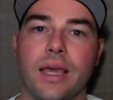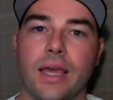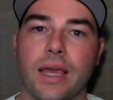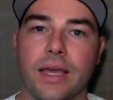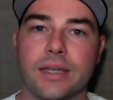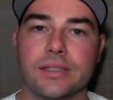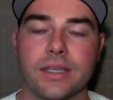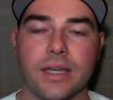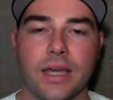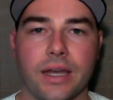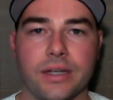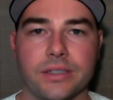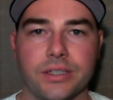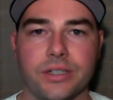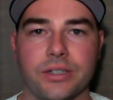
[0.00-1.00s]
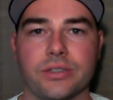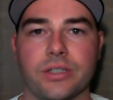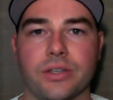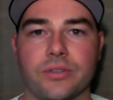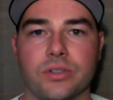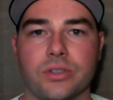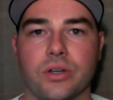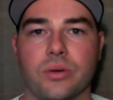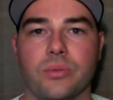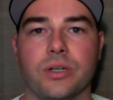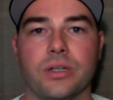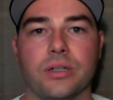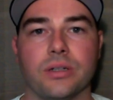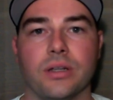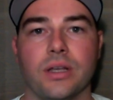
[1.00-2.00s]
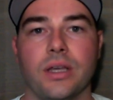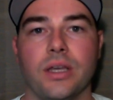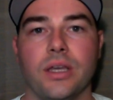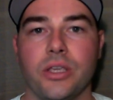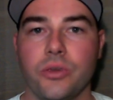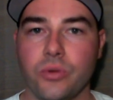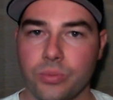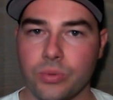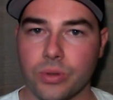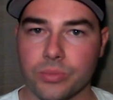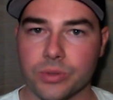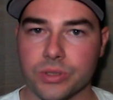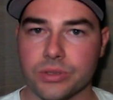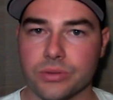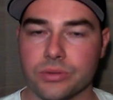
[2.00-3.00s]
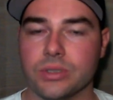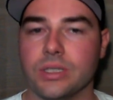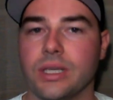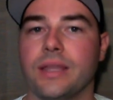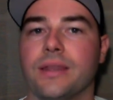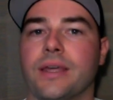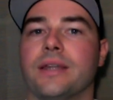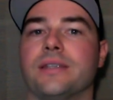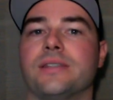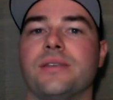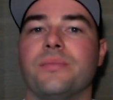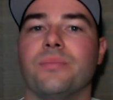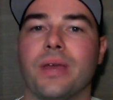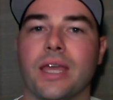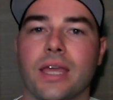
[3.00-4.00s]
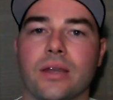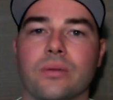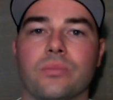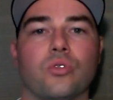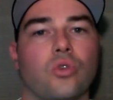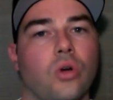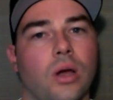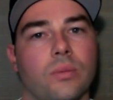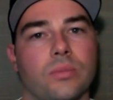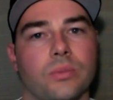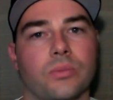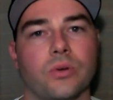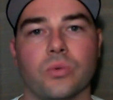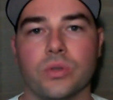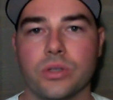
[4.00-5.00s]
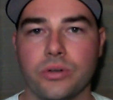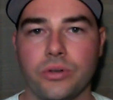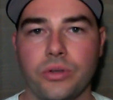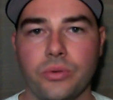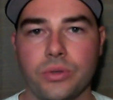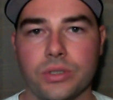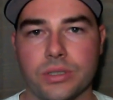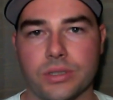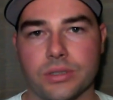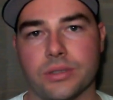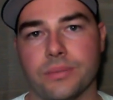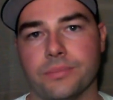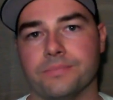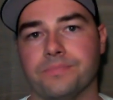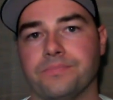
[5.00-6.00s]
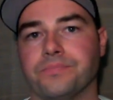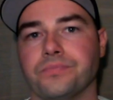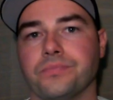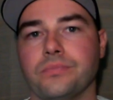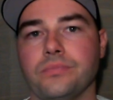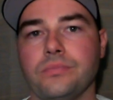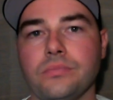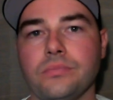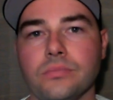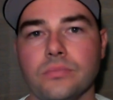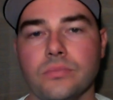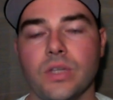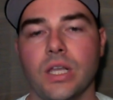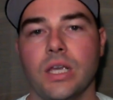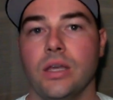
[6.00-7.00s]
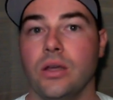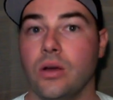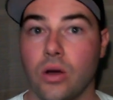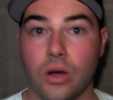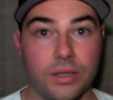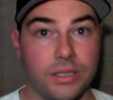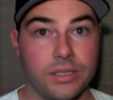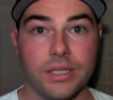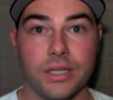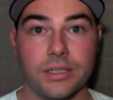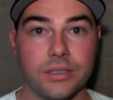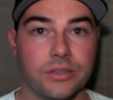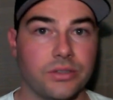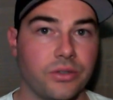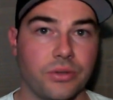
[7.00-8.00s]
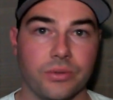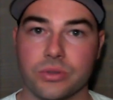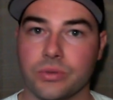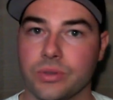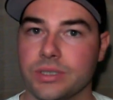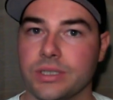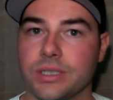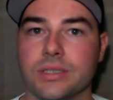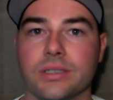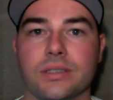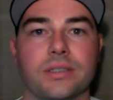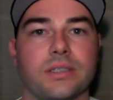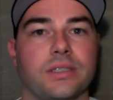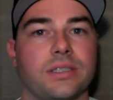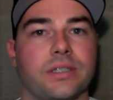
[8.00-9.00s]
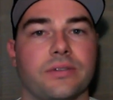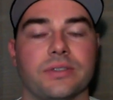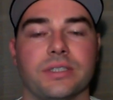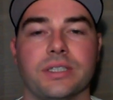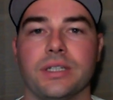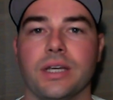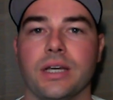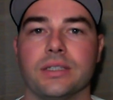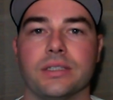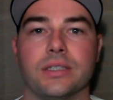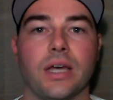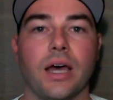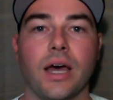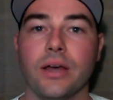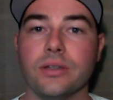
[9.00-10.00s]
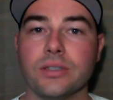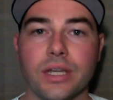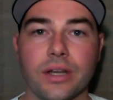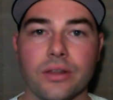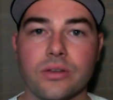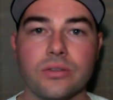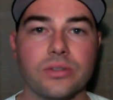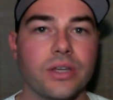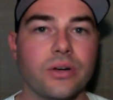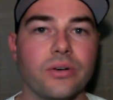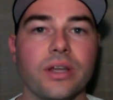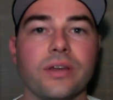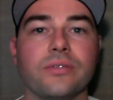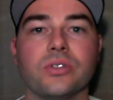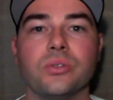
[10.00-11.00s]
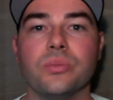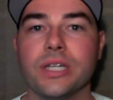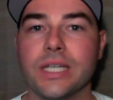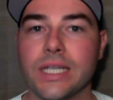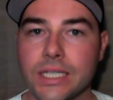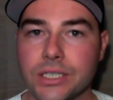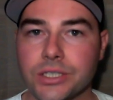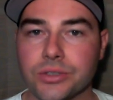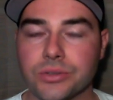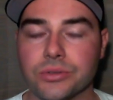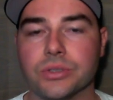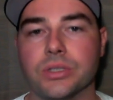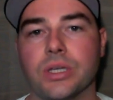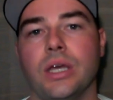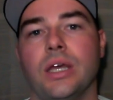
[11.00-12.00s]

as the Cat engineers have determined, Huey pump issues. And that is the main problem with your Huey system. On these engines, 3126s, C7, C9s, outside of those, they don't have too many issues,